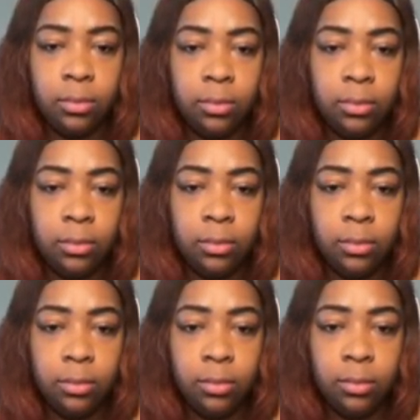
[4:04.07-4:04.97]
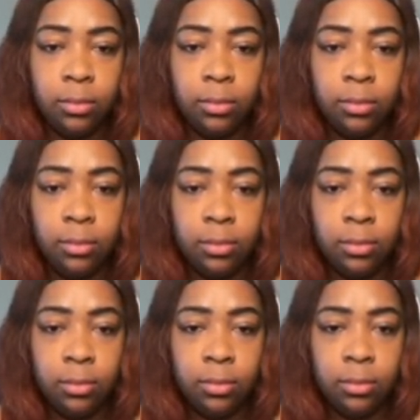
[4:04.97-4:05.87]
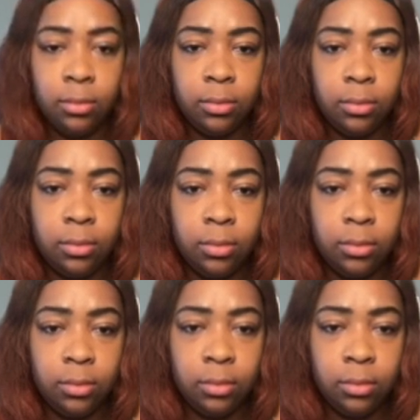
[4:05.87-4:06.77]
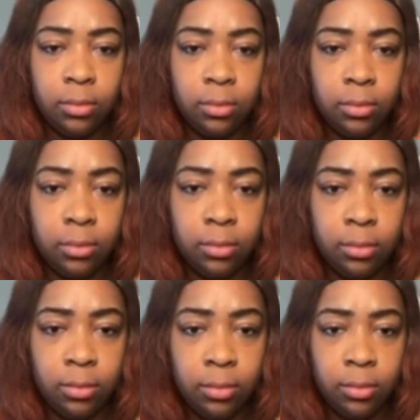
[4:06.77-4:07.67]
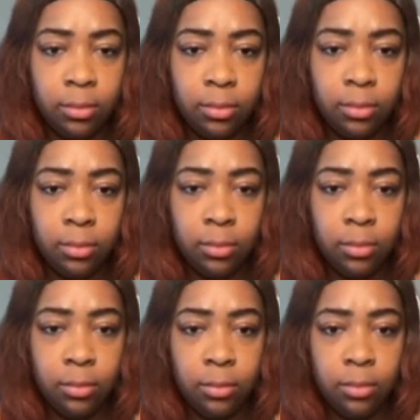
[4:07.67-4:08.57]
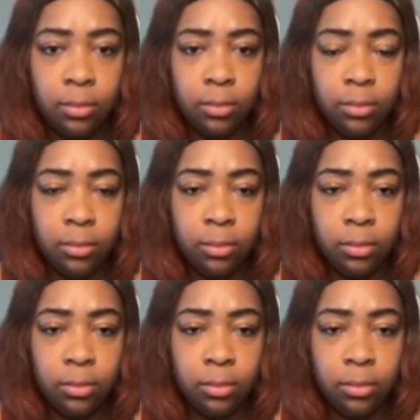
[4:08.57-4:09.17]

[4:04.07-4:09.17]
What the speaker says: (silent)